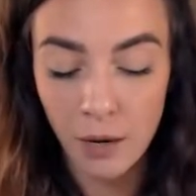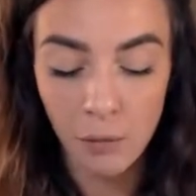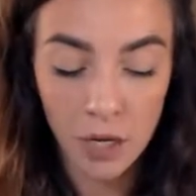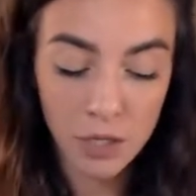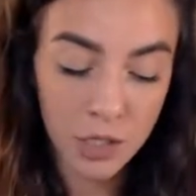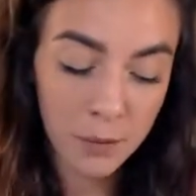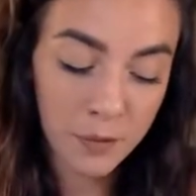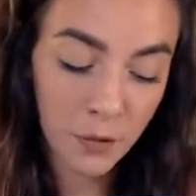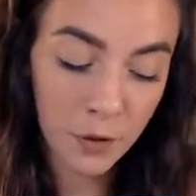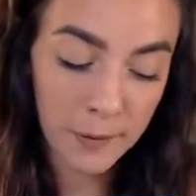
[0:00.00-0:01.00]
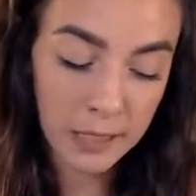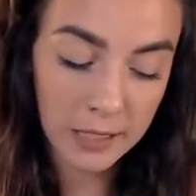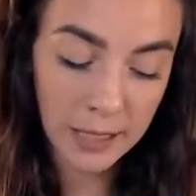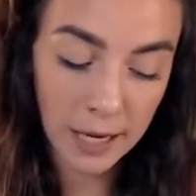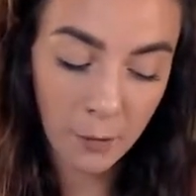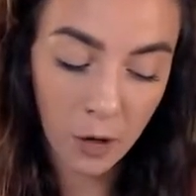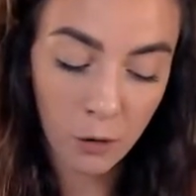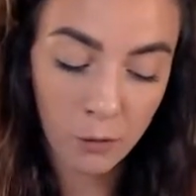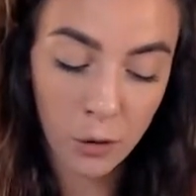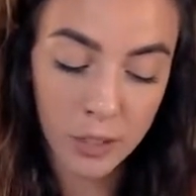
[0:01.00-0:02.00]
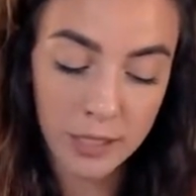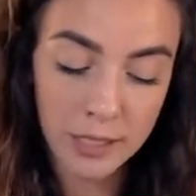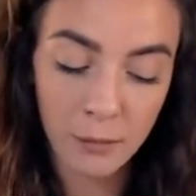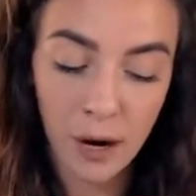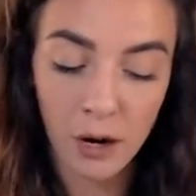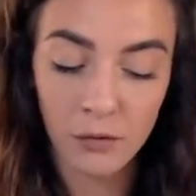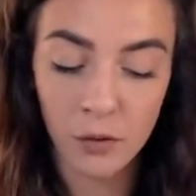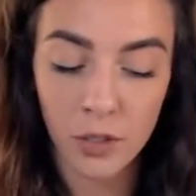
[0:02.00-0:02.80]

Partnerships formed at this time are harmonious and powerful.